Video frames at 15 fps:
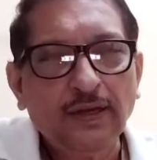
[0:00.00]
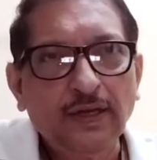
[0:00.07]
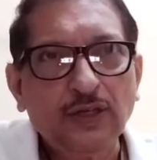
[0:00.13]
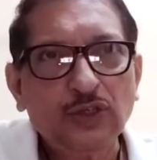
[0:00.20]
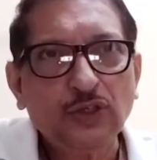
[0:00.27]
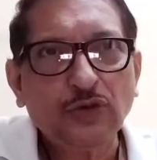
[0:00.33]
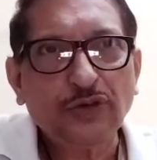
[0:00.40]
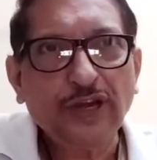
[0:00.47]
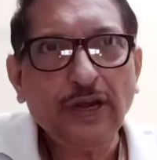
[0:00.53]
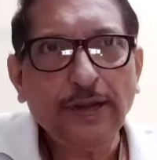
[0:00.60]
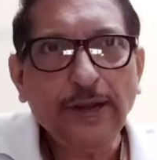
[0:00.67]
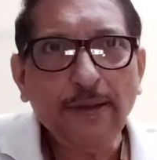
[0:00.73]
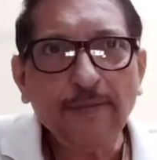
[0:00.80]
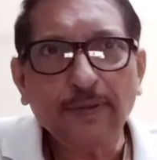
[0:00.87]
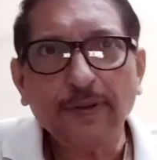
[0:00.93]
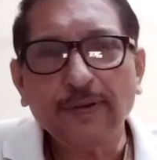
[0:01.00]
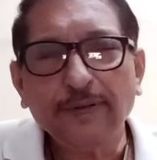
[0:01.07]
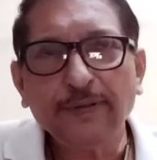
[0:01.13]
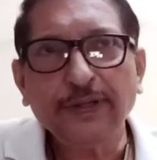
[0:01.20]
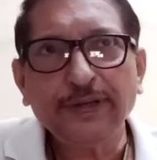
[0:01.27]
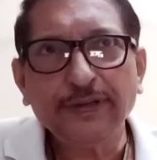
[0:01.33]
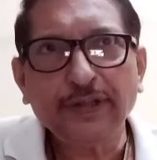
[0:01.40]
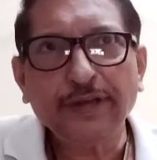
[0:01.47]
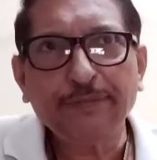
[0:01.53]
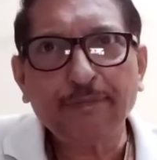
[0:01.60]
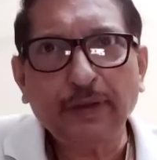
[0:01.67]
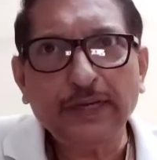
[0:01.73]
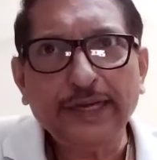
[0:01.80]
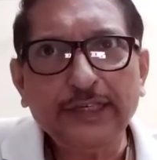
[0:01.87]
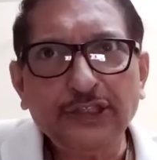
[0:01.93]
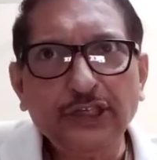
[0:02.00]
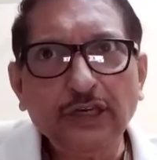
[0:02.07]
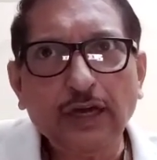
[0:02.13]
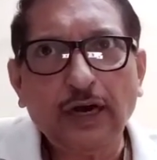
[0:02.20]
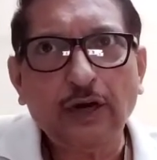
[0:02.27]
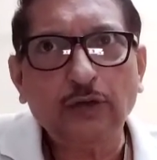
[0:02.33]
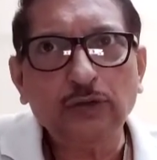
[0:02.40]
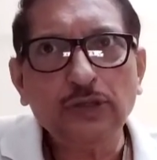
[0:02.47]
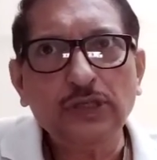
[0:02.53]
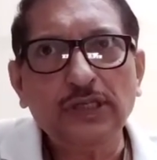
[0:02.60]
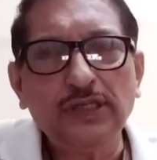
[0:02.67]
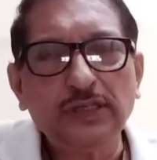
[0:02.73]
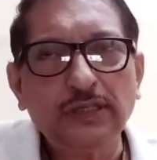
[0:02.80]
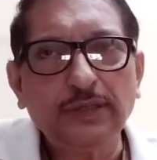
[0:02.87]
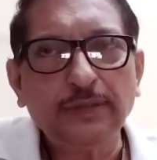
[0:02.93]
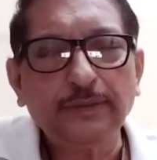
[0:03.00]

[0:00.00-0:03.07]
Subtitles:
So really, in that palatial house,